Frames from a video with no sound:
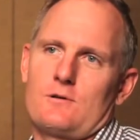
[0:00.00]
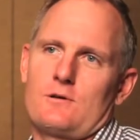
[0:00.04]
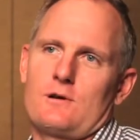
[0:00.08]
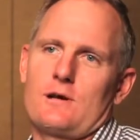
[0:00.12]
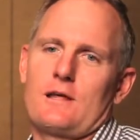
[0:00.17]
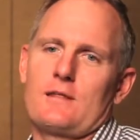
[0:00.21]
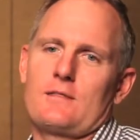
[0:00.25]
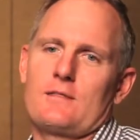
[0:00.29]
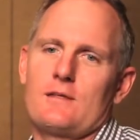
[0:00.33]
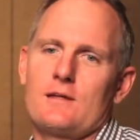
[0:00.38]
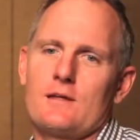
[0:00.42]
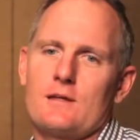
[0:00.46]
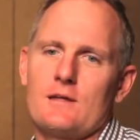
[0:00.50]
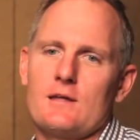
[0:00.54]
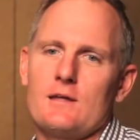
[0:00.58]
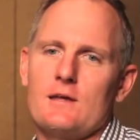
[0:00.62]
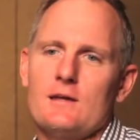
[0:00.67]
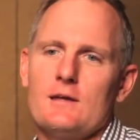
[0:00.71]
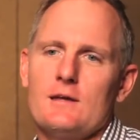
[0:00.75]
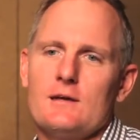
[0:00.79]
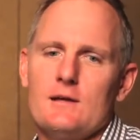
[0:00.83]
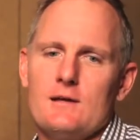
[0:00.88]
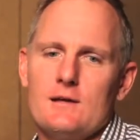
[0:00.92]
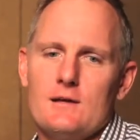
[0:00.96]
And I think
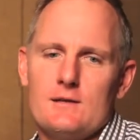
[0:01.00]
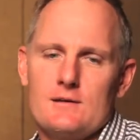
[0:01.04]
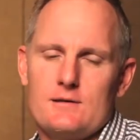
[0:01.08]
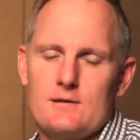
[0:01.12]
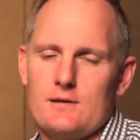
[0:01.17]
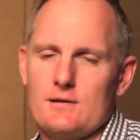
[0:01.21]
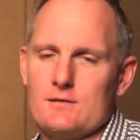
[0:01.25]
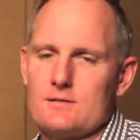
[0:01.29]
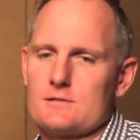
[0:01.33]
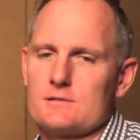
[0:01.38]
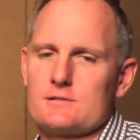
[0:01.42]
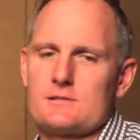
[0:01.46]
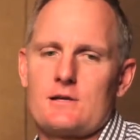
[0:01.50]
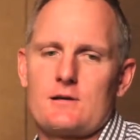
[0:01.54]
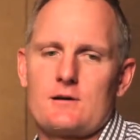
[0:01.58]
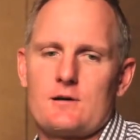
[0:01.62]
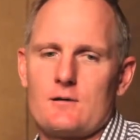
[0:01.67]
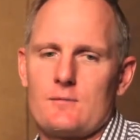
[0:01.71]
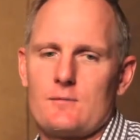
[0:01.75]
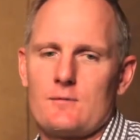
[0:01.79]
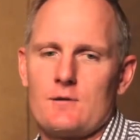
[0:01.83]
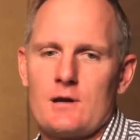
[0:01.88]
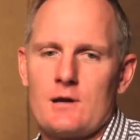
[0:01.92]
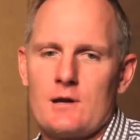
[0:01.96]
dealers that
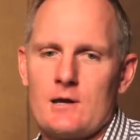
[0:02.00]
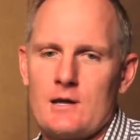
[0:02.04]
are